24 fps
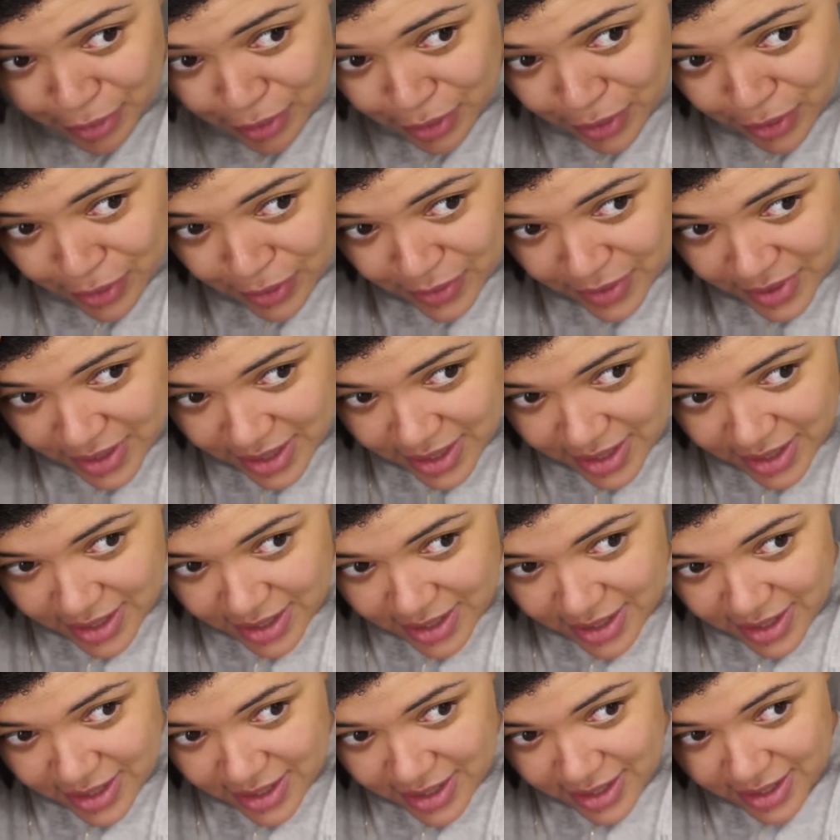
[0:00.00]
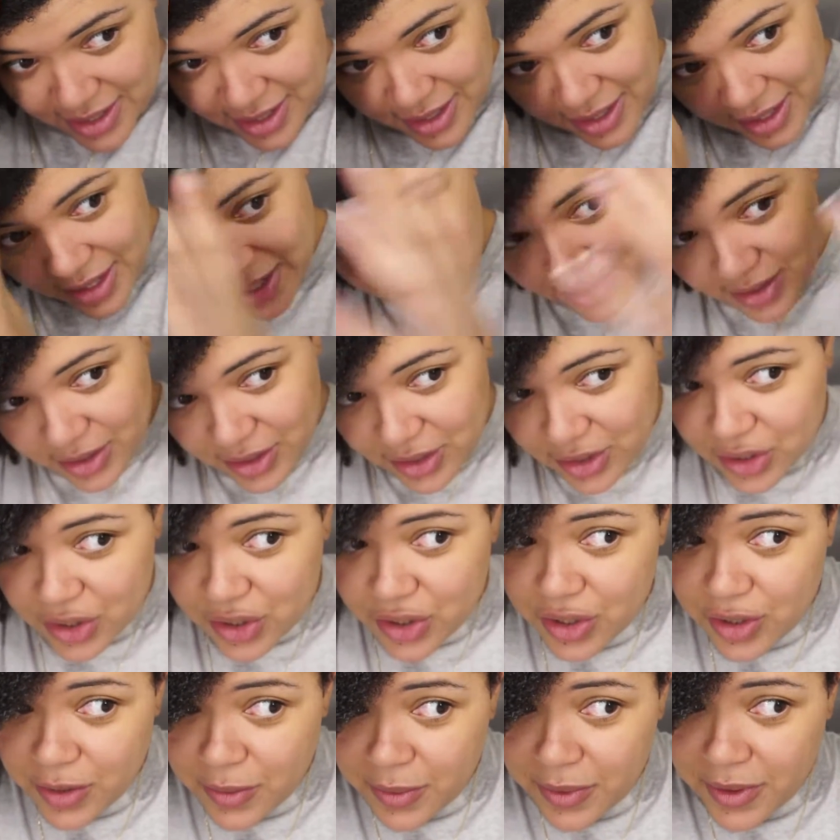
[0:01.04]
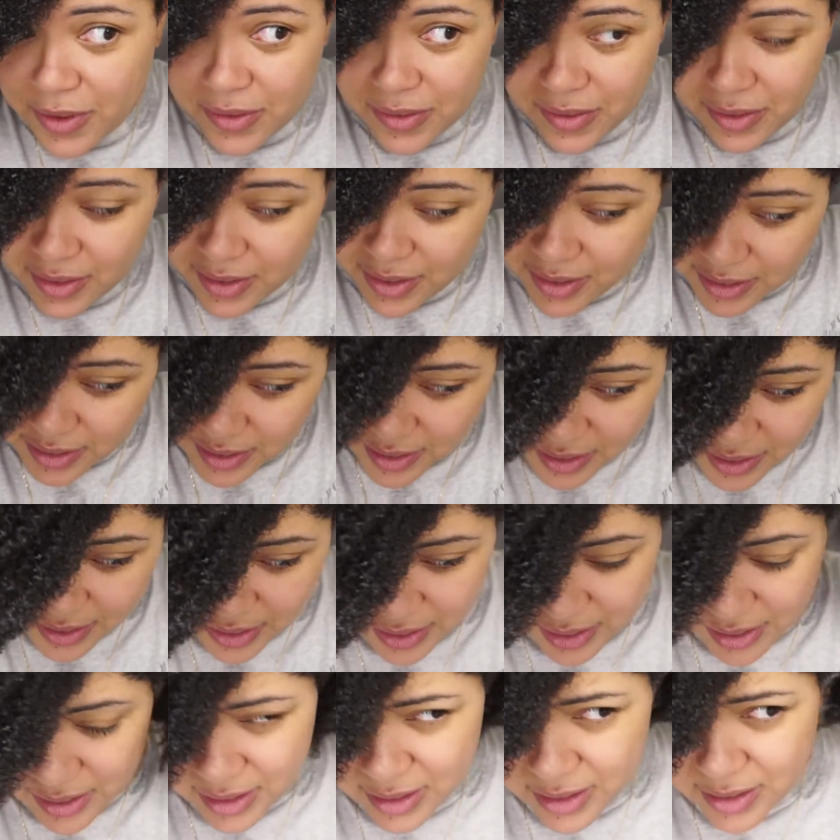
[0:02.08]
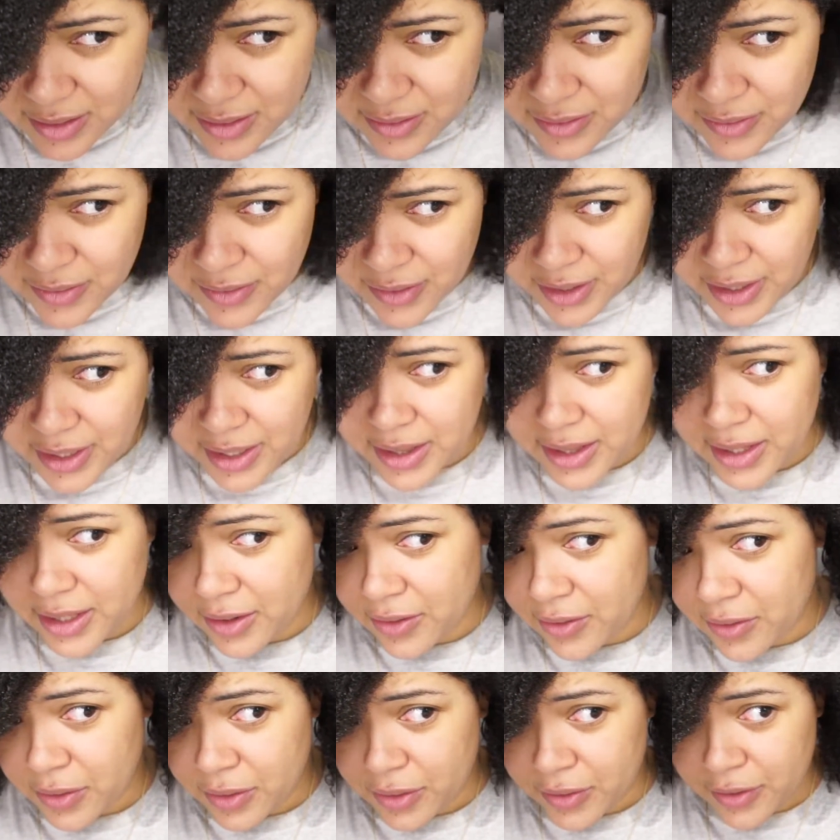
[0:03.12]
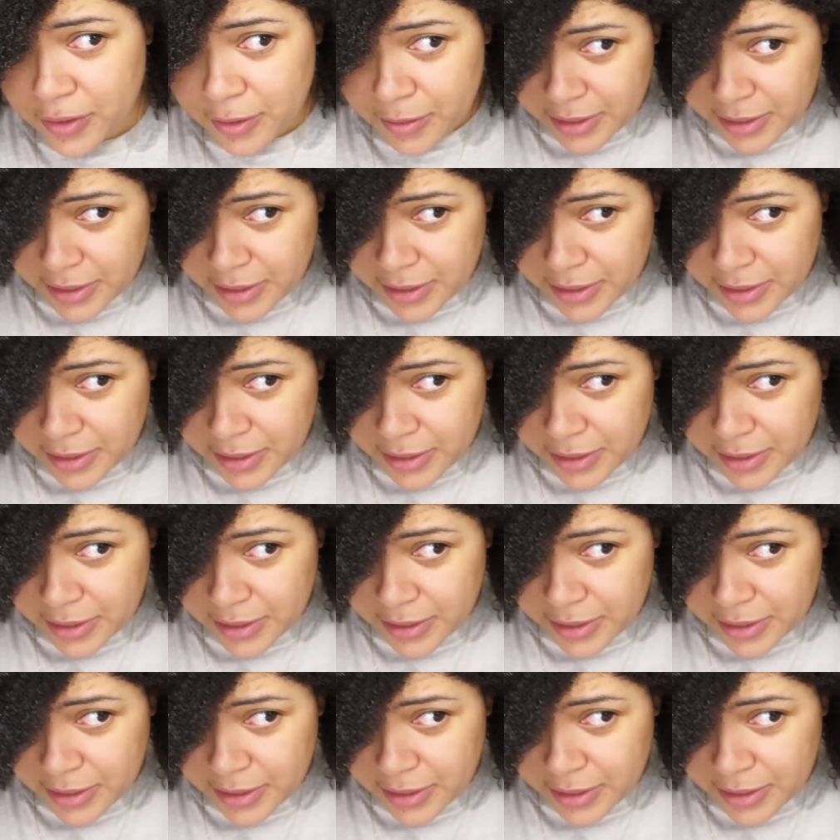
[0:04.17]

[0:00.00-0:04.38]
So yeah, should be very thankful for